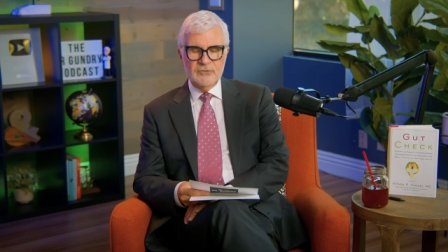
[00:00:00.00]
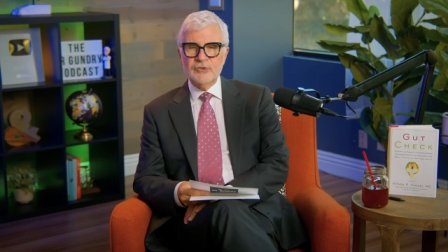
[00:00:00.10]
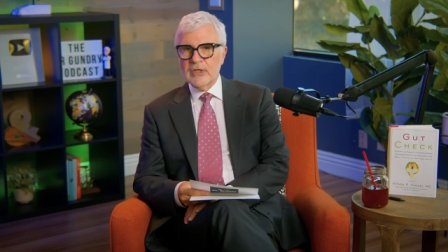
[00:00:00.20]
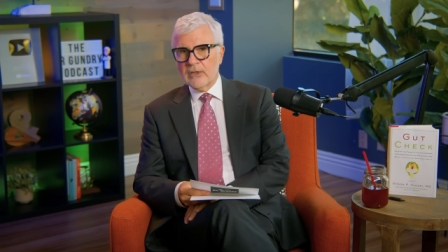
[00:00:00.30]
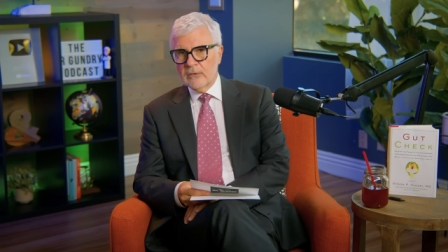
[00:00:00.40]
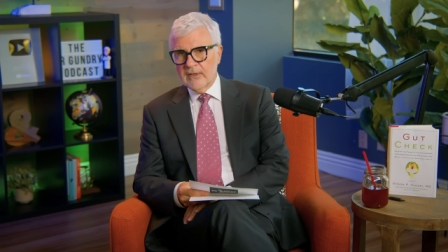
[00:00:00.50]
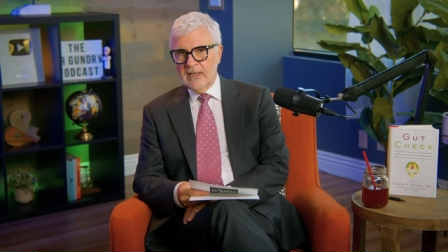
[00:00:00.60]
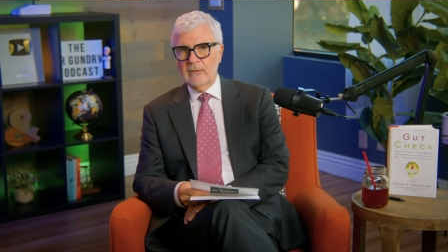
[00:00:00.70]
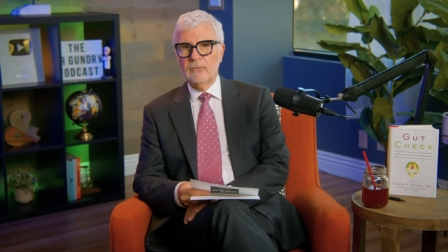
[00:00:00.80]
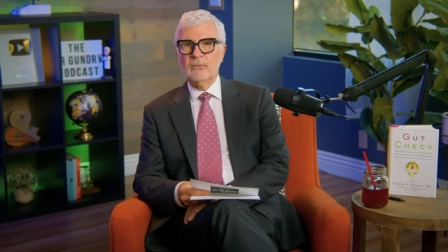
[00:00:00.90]

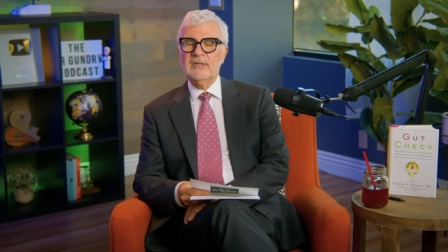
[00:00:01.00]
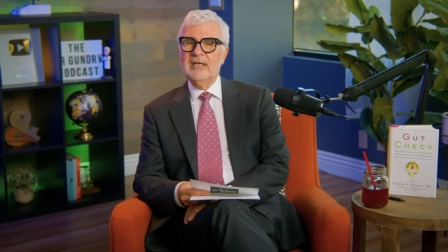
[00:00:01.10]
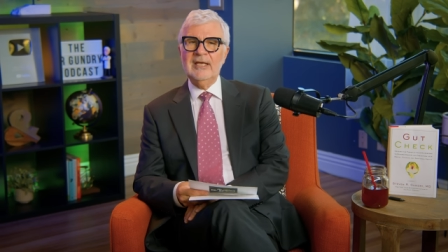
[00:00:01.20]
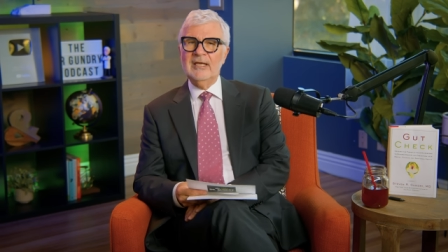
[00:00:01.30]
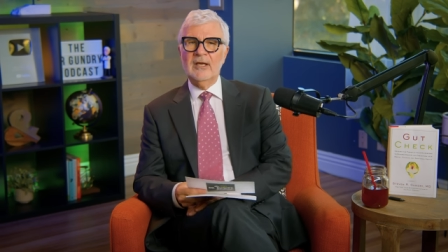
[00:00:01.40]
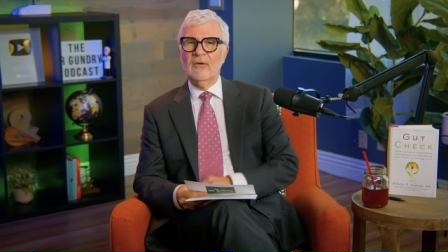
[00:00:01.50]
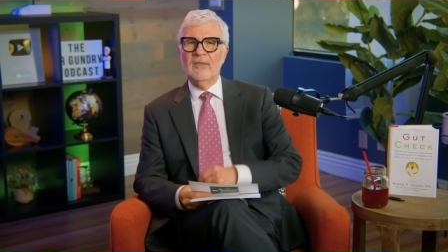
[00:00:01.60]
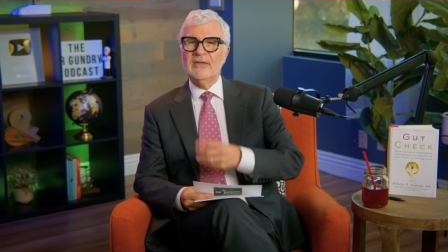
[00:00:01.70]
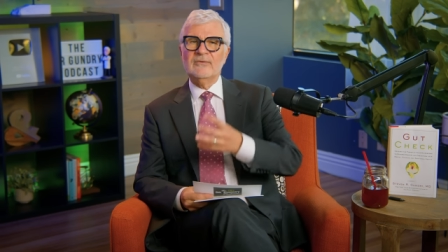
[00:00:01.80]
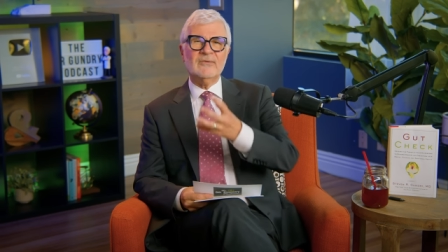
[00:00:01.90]
Chicory, radicchio,
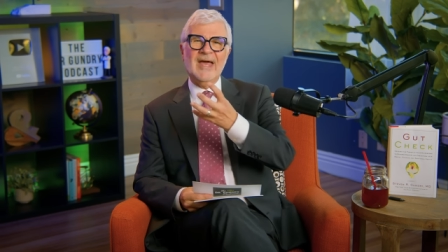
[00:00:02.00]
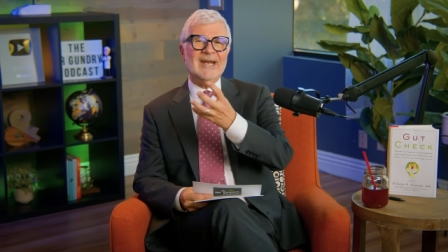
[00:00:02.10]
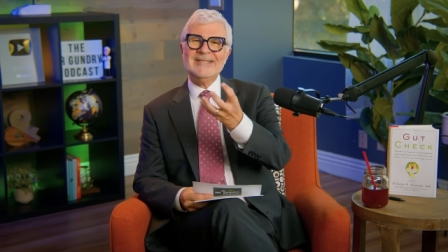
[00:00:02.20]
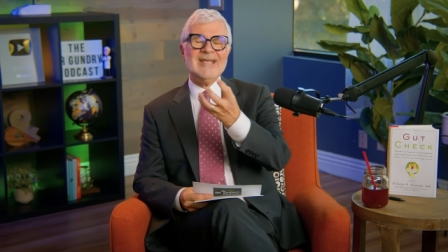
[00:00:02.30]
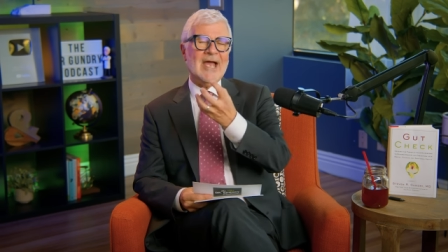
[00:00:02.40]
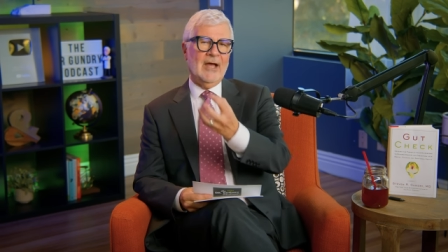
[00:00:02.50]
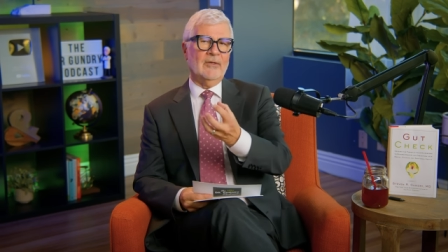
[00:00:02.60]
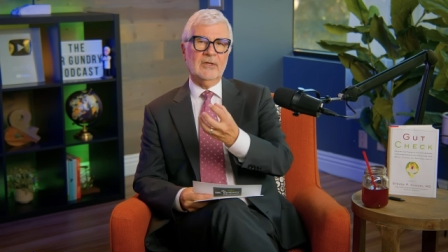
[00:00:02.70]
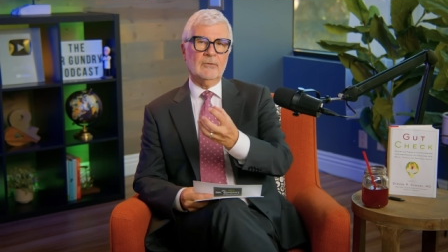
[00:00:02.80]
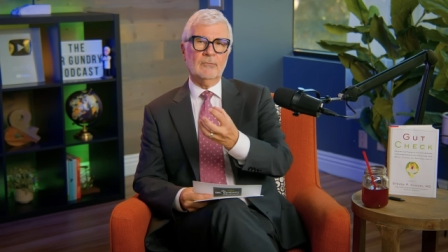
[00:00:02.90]
that's that
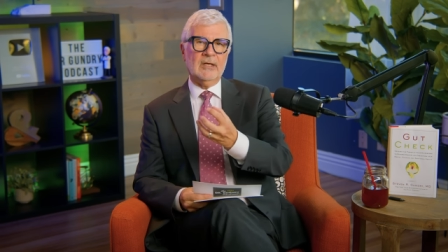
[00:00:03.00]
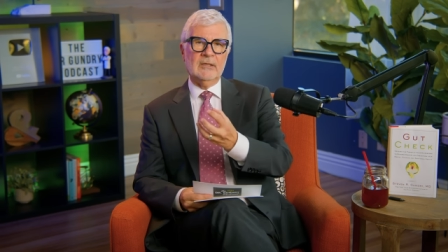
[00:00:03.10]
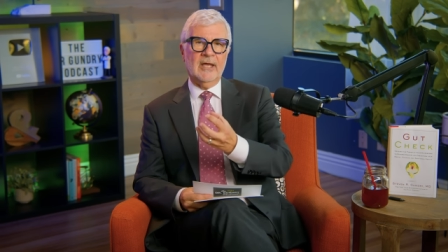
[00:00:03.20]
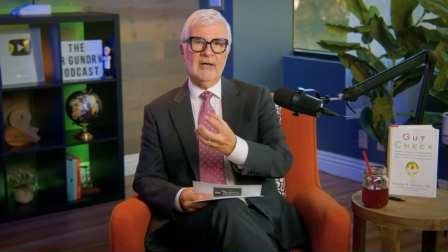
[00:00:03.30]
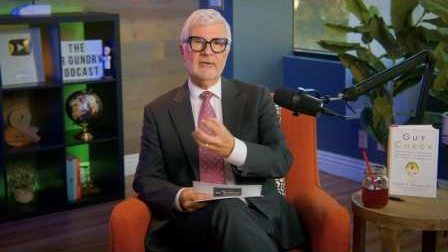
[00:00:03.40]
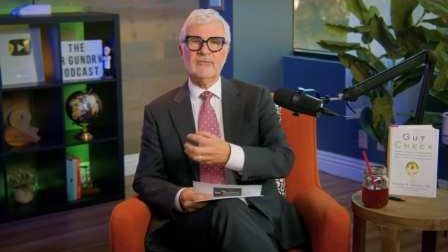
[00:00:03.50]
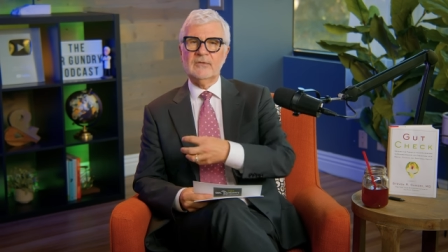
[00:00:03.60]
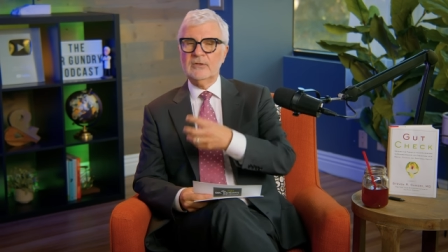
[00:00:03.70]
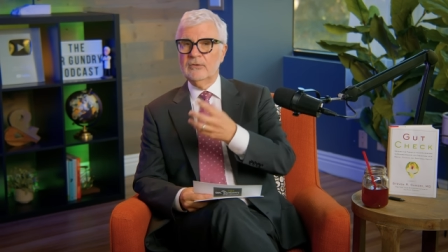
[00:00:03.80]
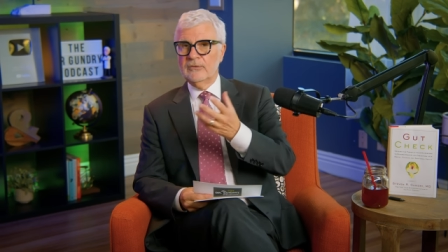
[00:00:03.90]
Italian red lettuce
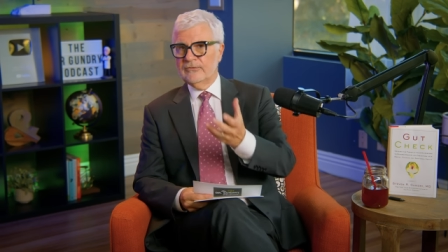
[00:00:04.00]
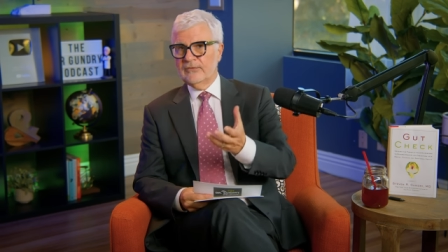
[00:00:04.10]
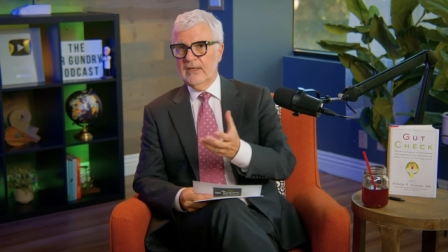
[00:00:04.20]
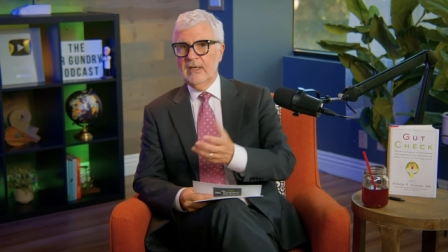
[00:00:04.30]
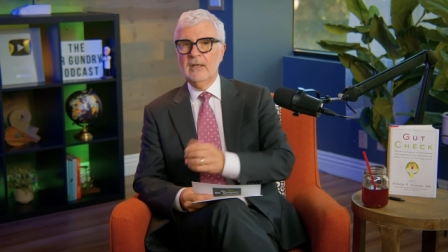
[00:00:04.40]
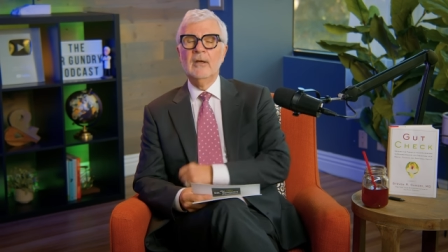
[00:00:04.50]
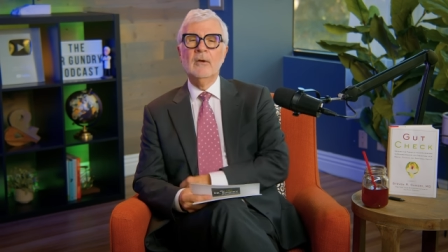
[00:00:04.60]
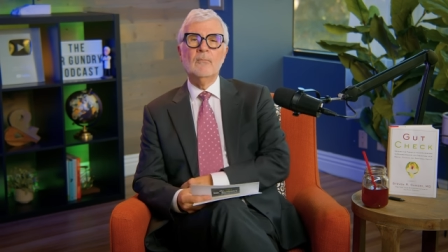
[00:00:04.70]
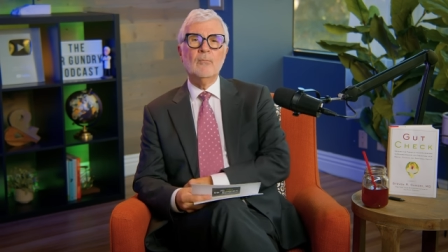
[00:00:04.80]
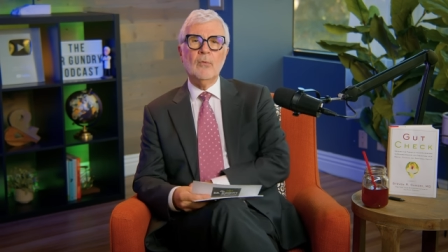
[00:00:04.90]
that you'll see
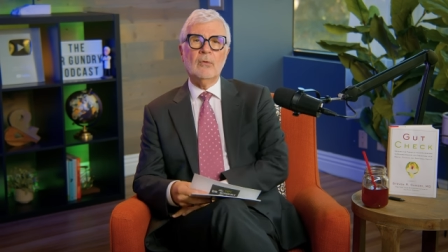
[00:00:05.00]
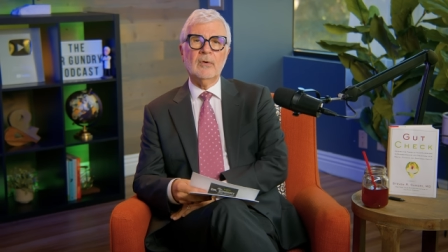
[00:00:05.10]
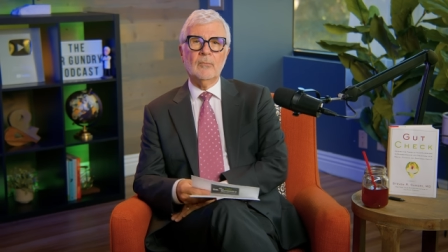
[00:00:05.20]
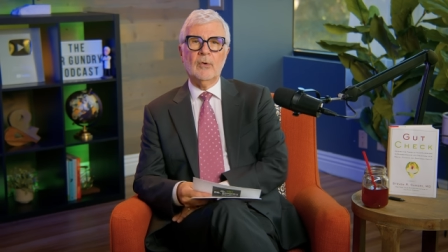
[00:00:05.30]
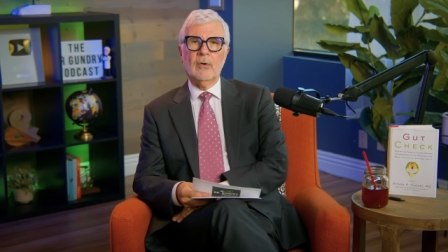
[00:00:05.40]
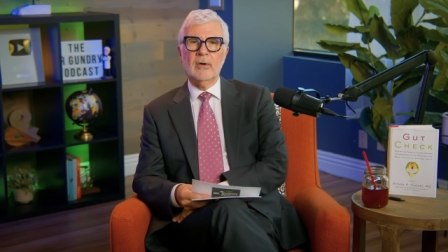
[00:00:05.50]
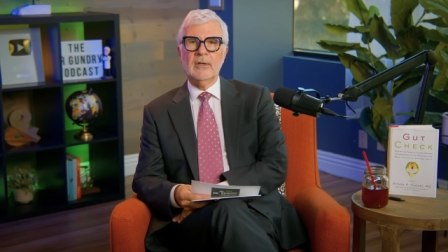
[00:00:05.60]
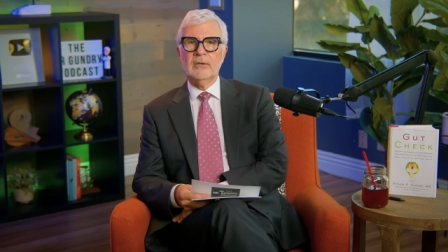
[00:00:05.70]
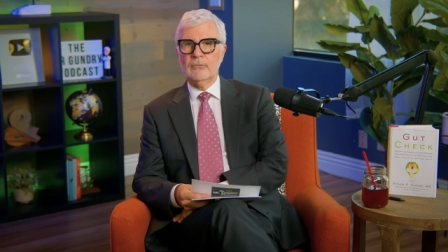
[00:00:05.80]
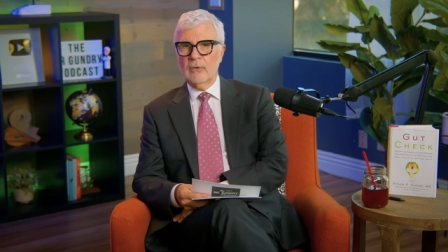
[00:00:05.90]
more and
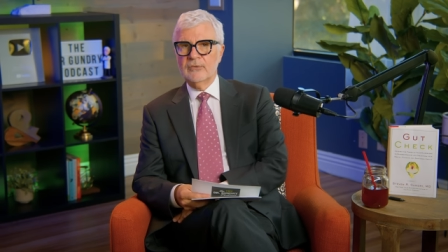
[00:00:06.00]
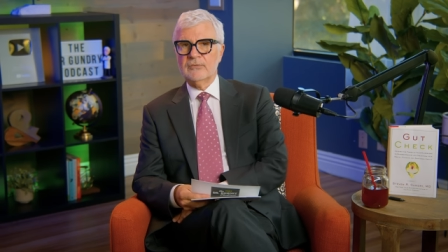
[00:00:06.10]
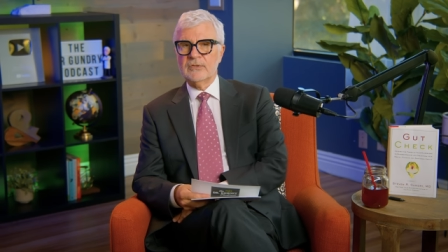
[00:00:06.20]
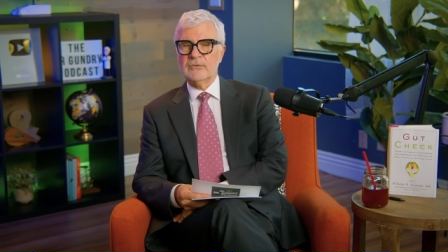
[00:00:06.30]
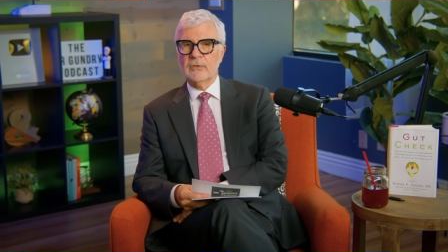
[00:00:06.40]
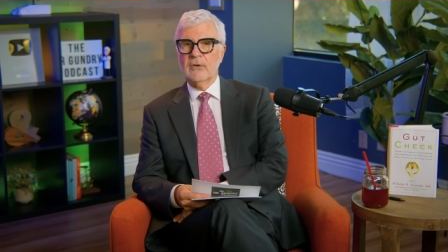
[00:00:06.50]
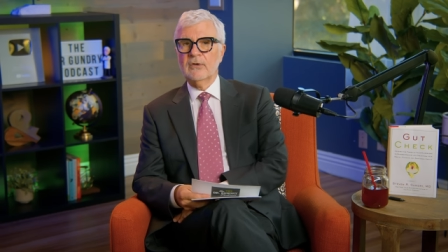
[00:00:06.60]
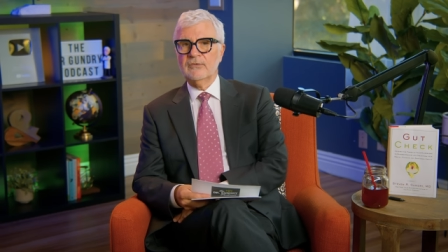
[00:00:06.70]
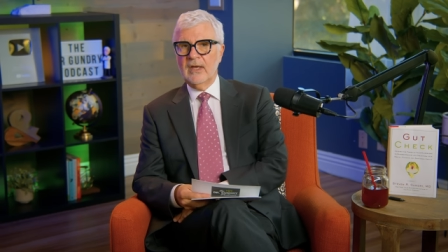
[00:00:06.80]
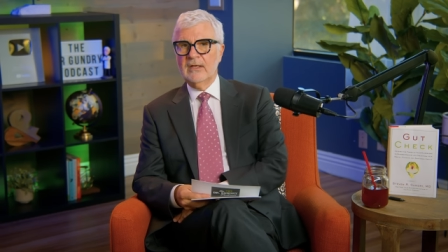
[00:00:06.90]
more in grocery
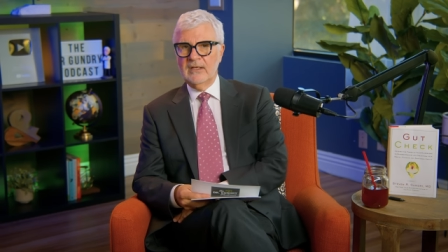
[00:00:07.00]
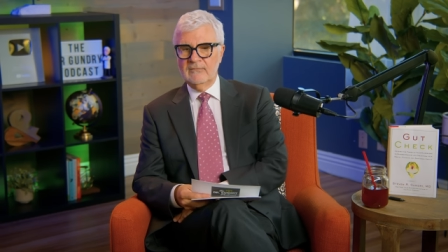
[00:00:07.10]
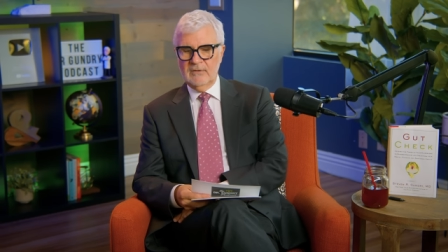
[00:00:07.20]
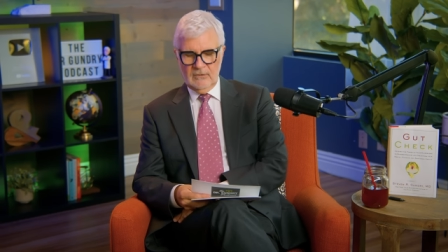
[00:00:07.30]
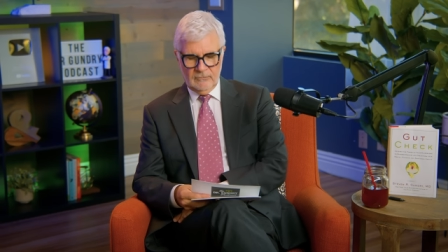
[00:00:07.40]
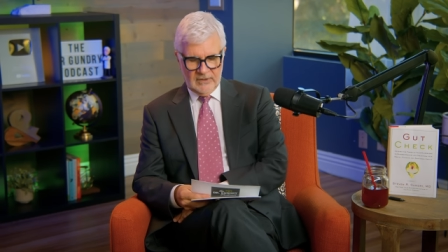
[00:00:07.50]
stores and even in